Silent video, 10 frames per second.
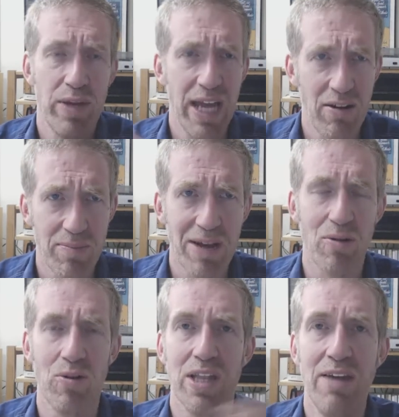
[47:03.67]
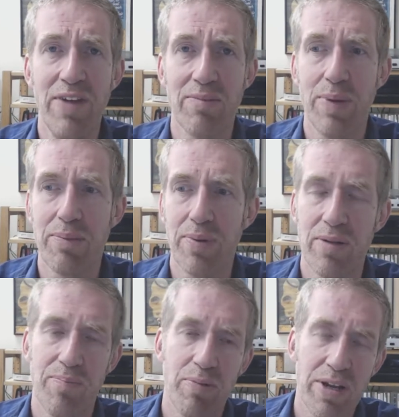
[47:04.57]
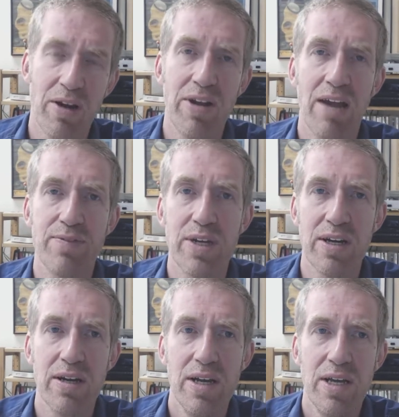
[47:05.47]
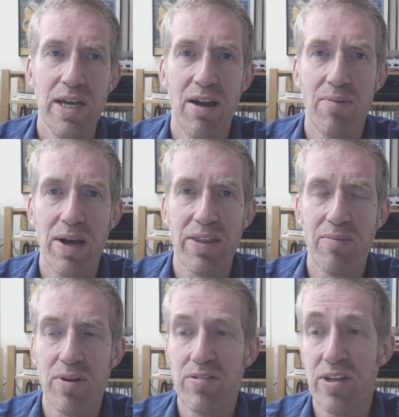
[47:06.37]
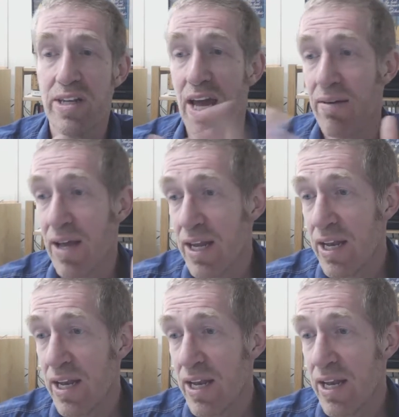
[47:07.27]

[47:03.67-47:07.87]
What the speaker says: We care about all living people, but we don't have to care about them because they're dead.